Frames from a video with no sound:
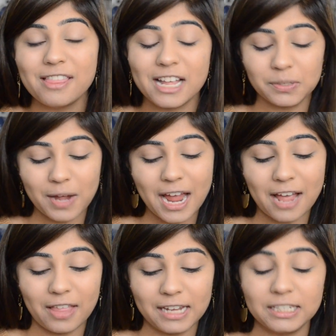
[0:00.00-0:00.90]
That's why
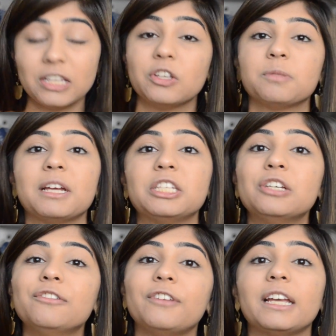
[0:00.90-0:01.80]
I like to use my
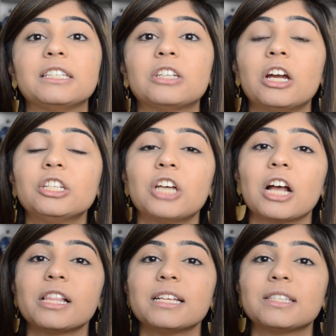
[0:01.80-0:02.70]
Too Faced Dark
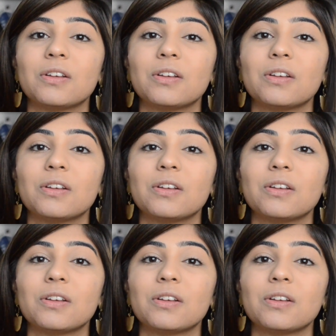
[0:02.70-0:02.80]
Chocolate